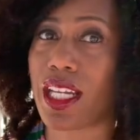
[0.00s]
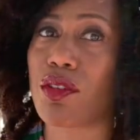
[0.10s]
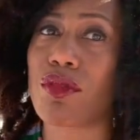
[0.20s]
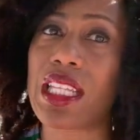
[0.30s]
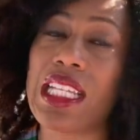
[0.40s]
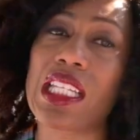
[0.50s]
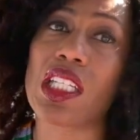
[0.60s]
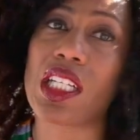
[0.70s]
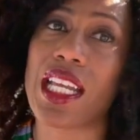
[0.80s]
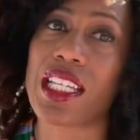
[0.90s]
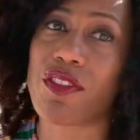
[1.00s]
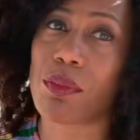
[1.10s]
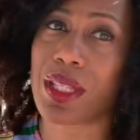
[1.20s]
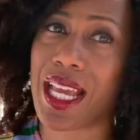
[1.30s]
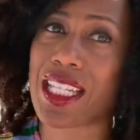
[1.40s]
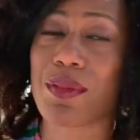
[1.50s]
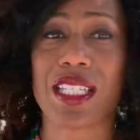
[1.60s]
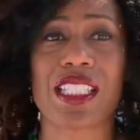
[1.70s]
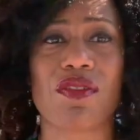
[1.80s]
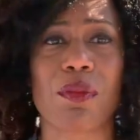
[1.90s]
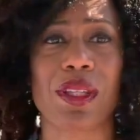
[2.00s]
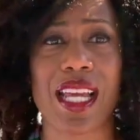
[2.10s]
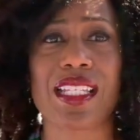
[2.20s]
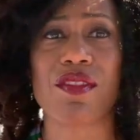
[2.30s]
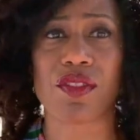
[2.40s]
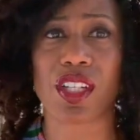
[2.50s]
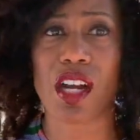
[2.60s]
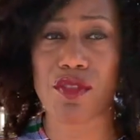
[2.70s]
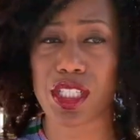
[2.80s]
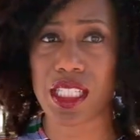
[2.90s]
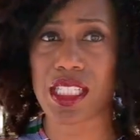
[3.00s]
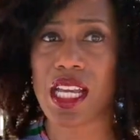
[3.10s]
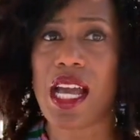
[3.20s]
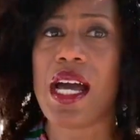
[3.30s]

And you really need to look at different plans, because different plans have different coverages.